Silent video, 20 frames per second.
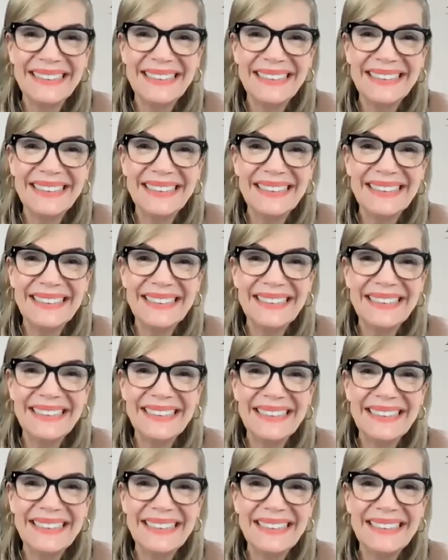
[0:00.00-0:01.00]

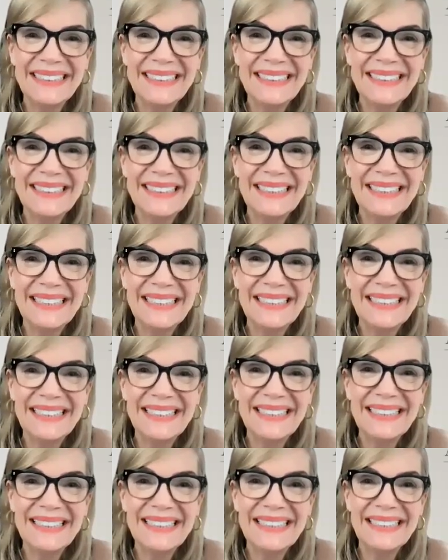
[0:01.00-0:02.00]

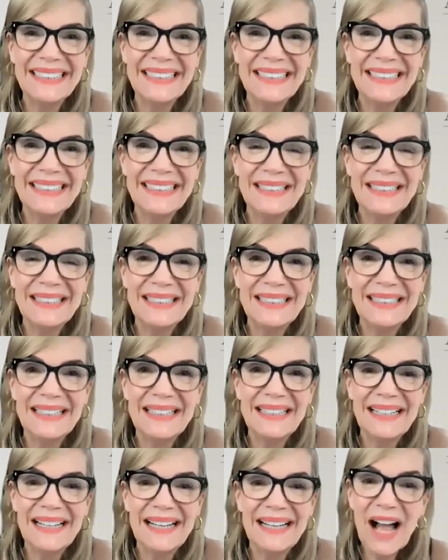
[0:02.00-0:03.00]

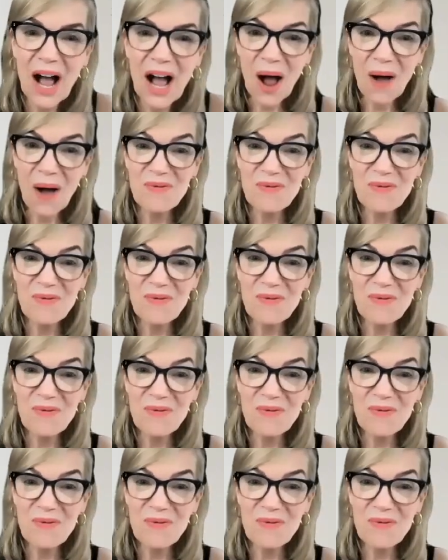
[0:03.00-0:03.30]
(not speaking)